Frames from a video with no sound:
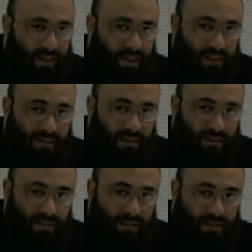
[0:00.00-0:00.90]
And
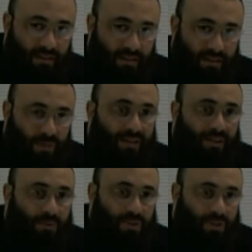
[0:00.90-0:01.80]
in
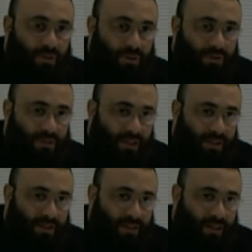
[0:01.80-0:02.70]
multiple
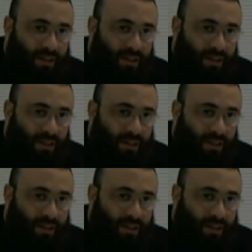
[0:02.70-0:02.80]
sclerosis,